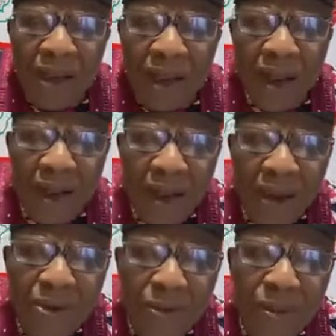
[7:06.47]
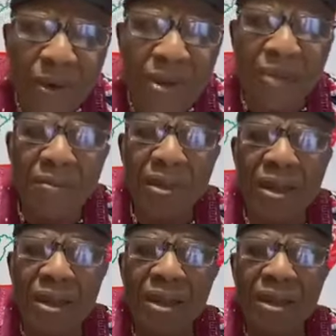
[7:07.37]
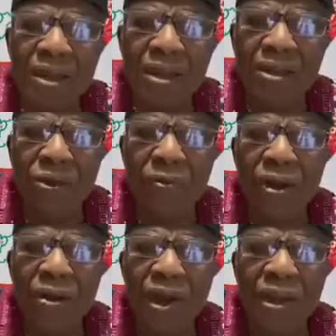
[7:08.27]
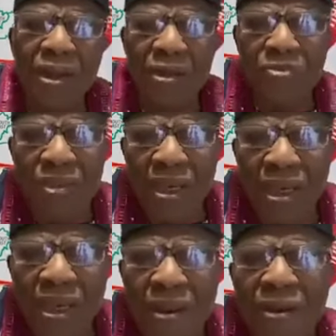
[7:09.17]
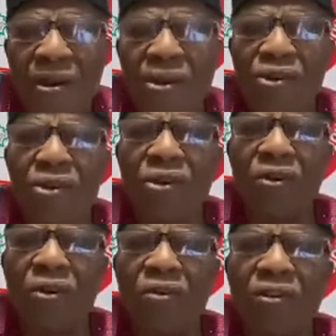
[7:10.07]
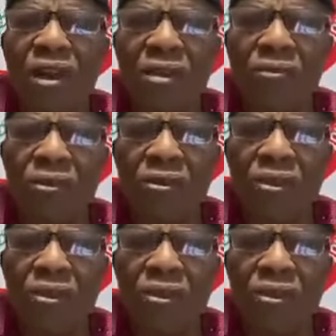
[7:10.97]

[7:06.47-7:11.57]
And now you brought him to power. He's making the country ungovernable.